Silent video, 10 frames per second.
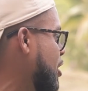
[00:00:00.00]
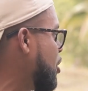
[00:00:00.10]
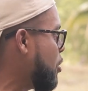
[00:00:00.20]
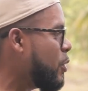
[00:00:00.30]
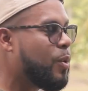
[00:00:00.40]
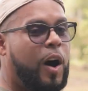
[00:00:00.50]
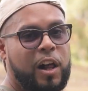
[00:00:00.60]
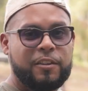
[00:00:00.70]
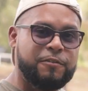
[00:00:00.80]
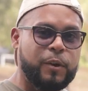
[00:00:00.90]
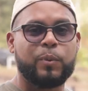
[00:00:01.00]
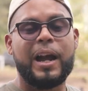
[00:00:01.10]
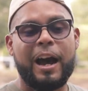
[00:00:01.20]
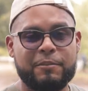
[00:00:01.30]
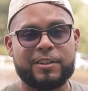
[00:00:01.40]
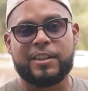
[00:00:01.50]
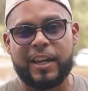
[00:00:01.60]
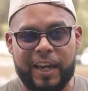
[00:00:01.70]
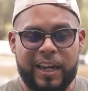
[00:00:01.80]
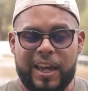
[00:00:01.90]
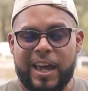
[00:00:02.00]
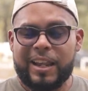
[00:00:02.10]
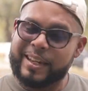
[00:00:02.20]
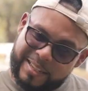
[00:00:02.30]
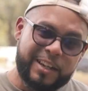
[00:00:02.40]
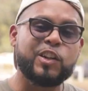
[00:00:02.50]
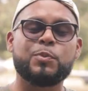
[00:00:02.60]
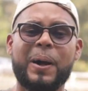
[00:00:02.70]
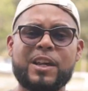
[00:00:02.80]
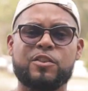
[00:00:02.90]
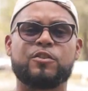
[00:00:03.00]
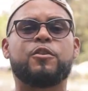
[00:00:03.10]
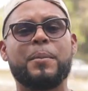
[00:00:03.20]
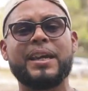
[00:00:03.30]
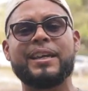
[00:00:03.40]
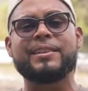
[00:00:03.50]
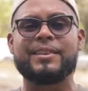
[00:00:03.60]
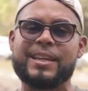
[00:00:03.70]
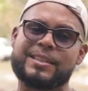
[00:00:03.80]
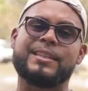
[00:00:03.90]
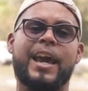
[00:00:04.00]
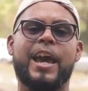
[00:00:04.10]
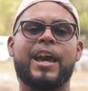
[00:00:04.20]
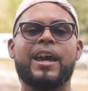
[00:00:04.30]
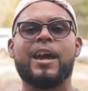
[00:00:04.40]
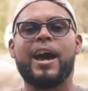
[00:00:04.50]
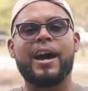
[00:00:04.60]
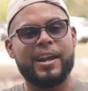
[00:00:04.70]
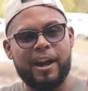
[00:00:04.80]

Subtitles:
to show you all the fun we're having today, let's thank our sponsors for making this day and